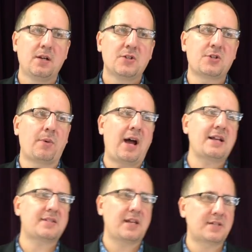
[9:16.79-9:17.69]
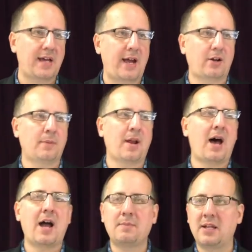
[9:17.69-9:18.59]
So when I say sacrament,
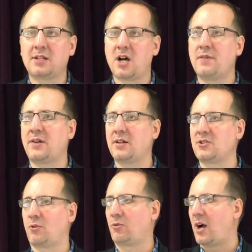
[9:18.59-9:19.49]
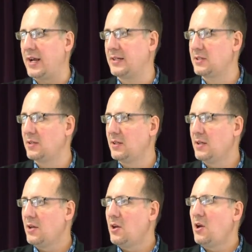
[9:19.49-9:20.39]
I mean covenantal rite.
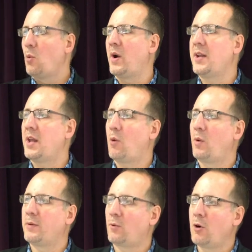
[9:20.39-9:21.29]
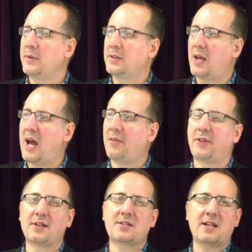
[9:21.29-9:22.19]
When Roman
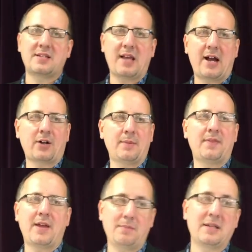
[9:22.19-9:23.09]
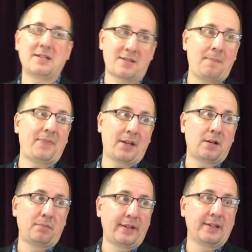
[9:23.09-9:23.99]
Catholics say sacrament, they mean something
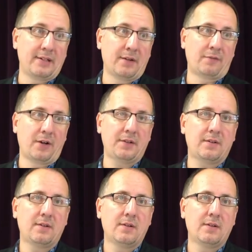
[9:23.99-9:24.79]
completely different.